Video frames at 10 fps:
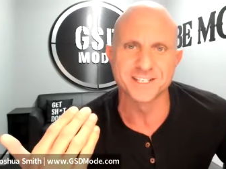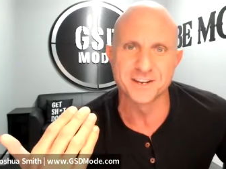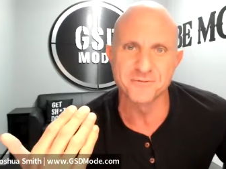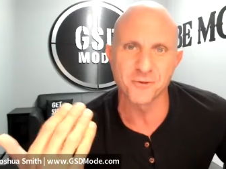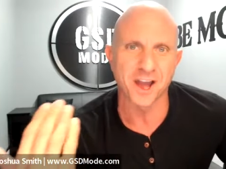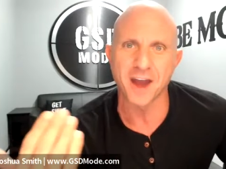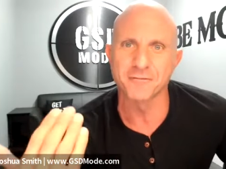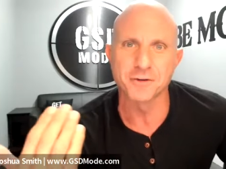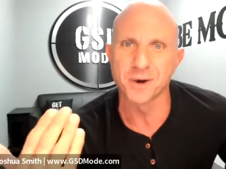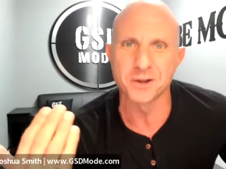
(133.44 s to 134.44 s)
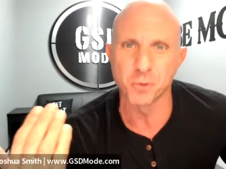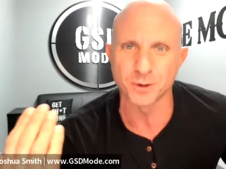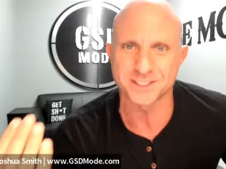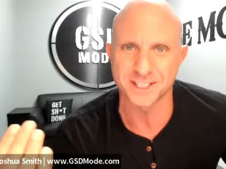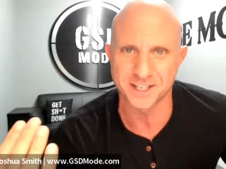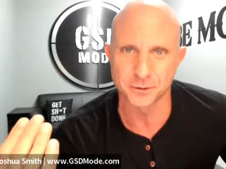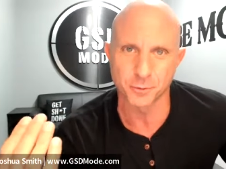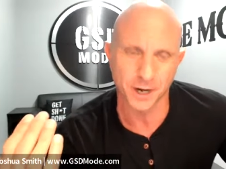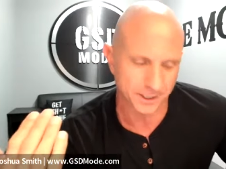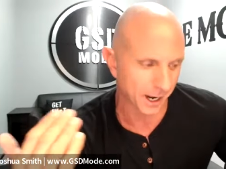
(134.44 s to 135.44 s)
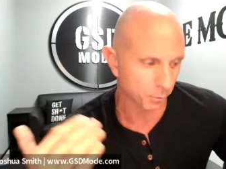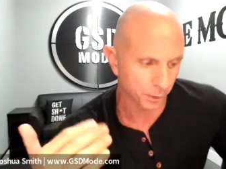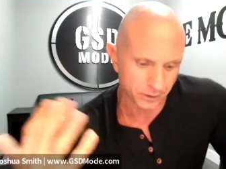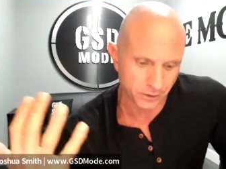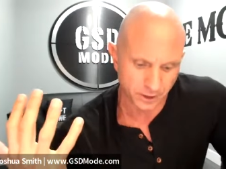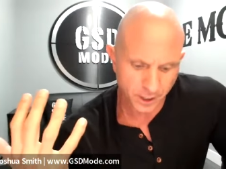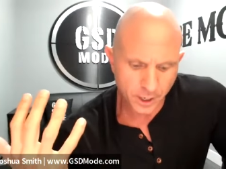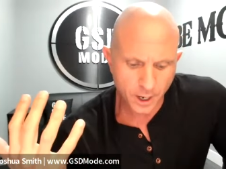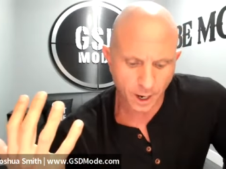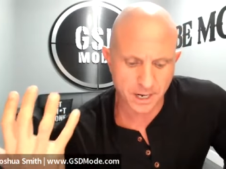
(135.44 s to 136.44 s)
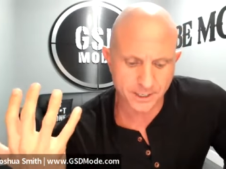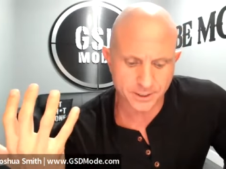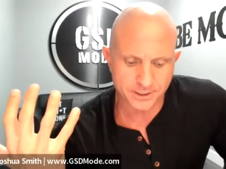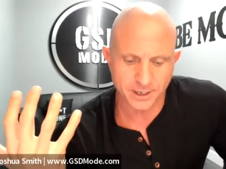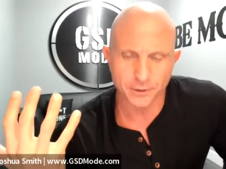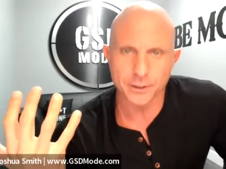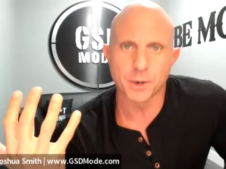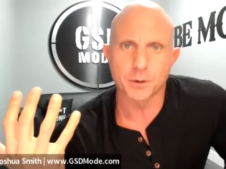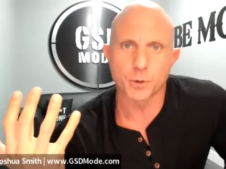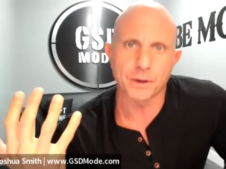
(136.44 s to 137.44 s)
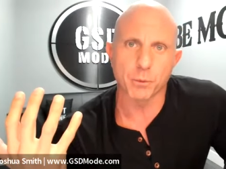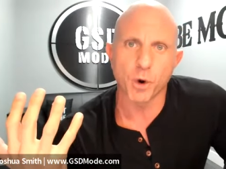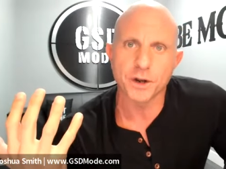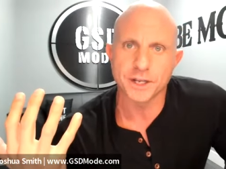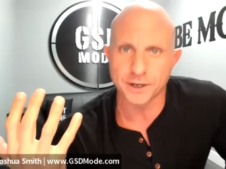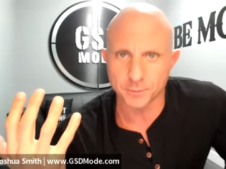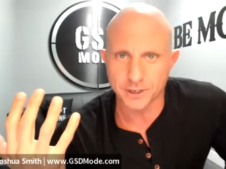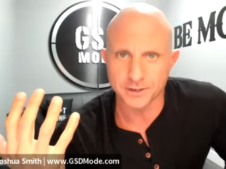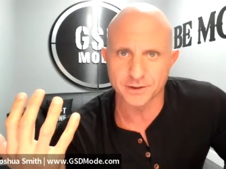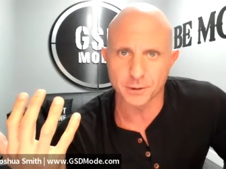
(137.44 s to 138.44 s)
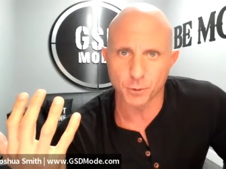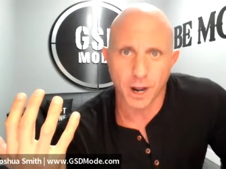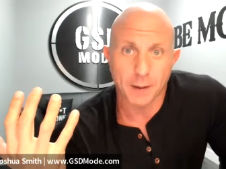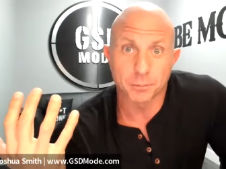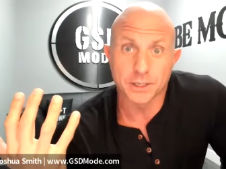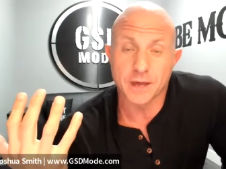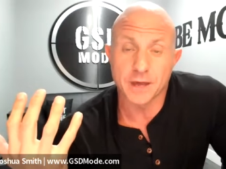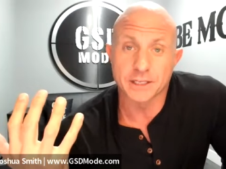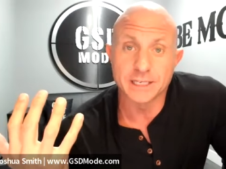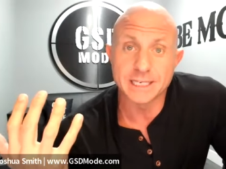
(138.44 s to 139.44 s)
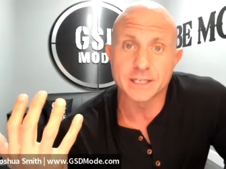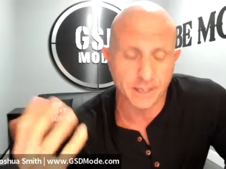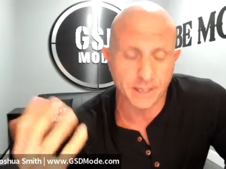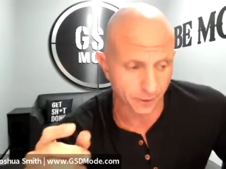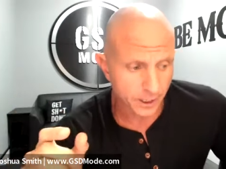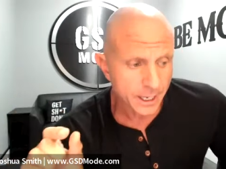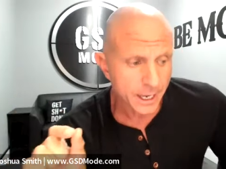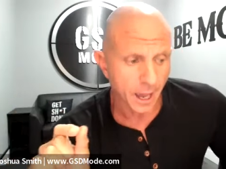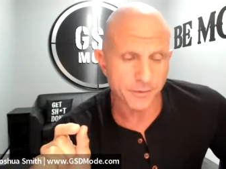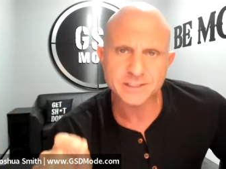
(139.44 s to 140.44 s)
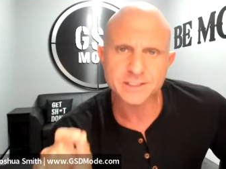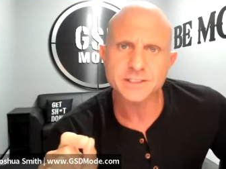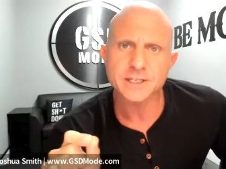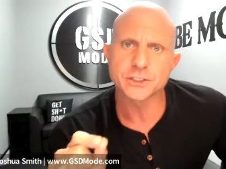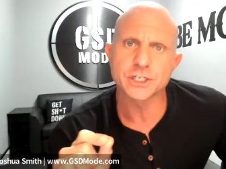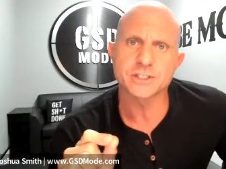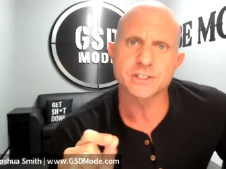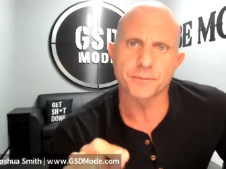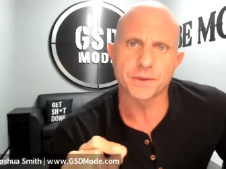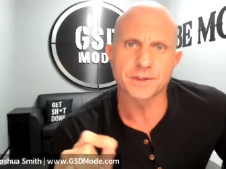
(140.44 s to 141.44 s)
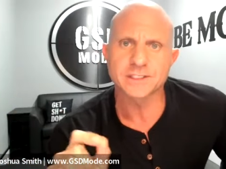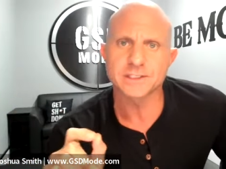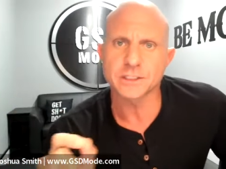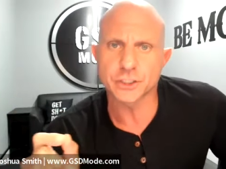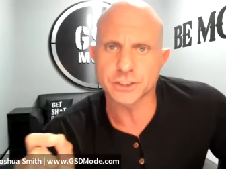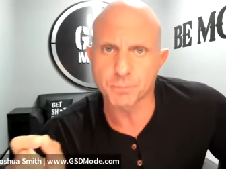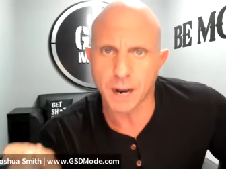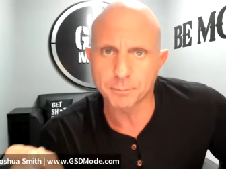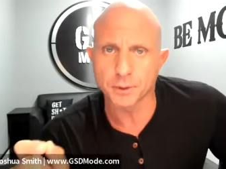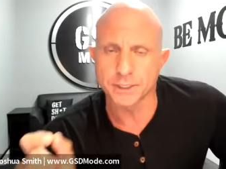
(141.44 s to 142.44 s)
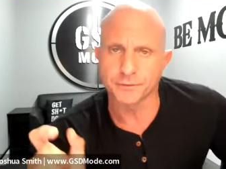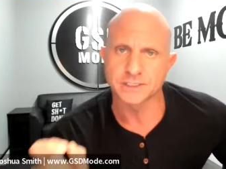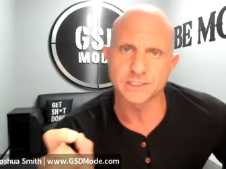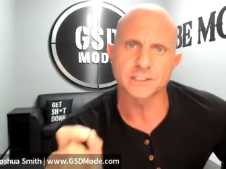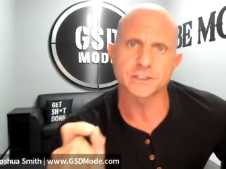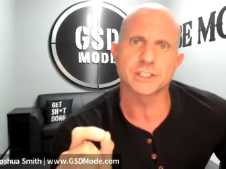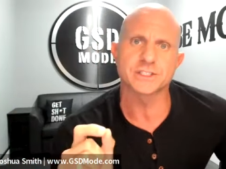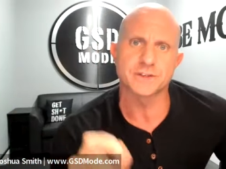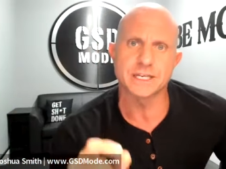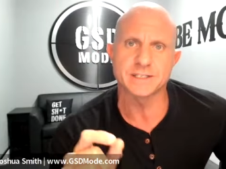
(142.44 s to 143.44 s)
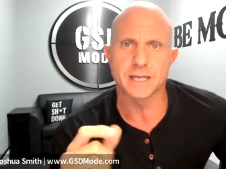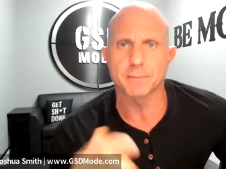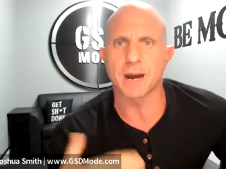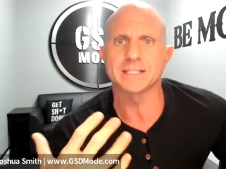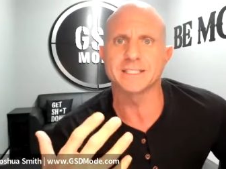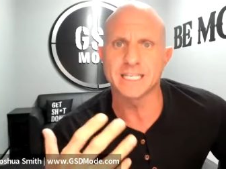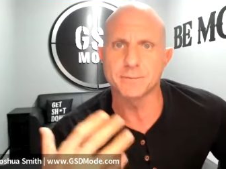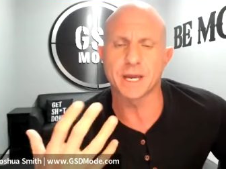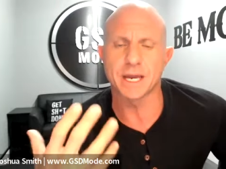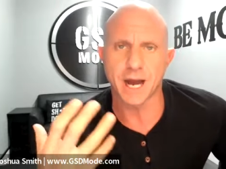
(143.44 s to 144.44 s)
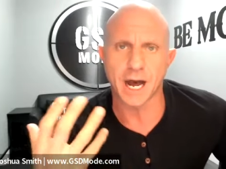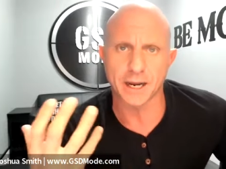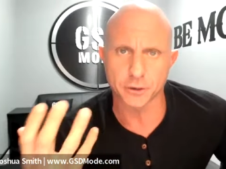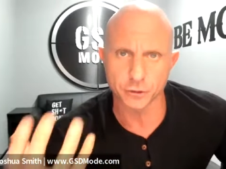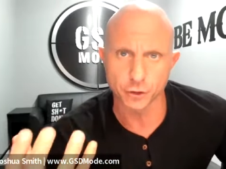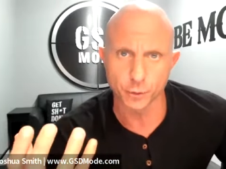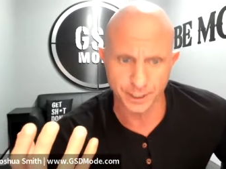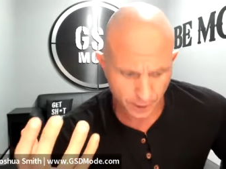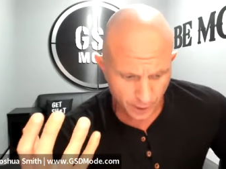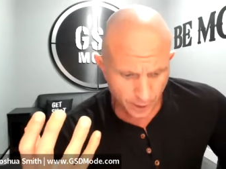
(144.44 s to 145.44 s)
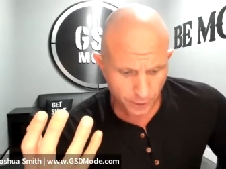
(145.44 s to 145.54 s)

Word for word: isn't what everybody wants to hear right now, but look, I'm not here to tell anybody what they want to hear. I'm here to tell you what I believe that you need to hear. And this isn't just something, this isn't just my belief. This isn't just things that my team and I are doing,